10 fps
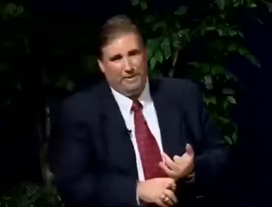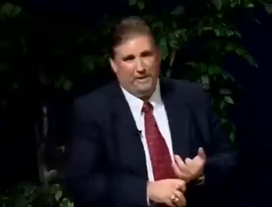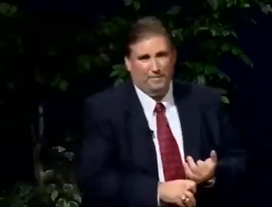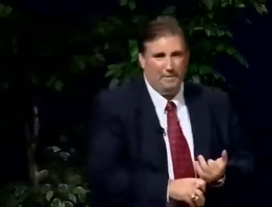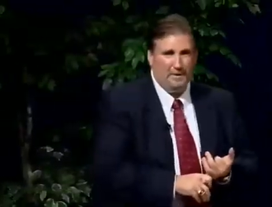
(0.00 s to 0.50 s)
be
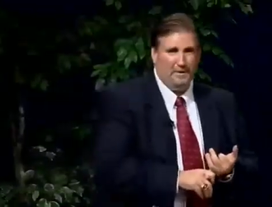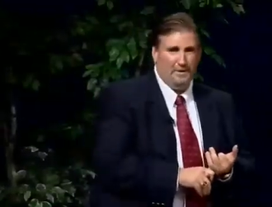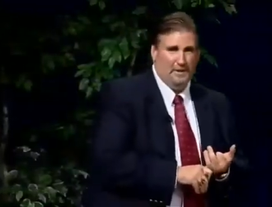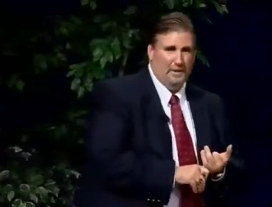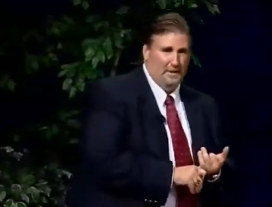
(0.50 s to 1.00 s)
the
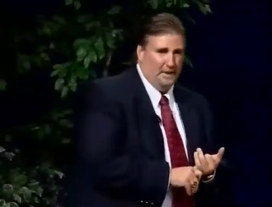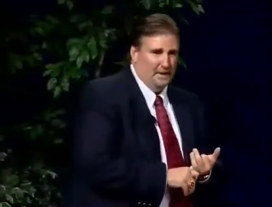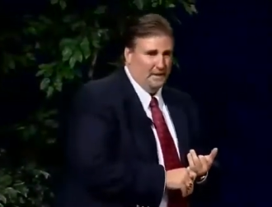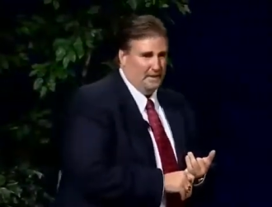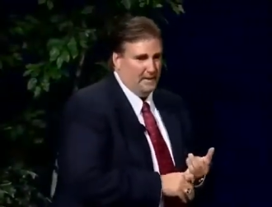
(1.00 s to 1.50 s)
approach,
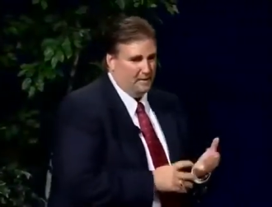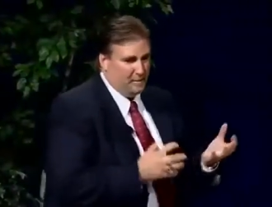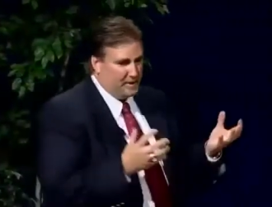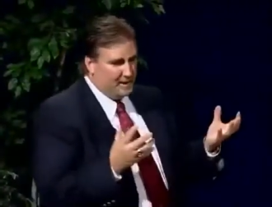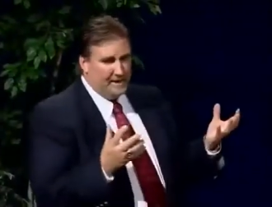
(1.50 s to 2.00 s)

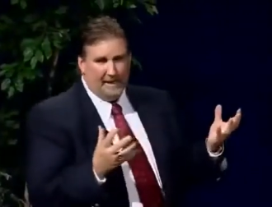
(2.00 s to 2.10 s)
which at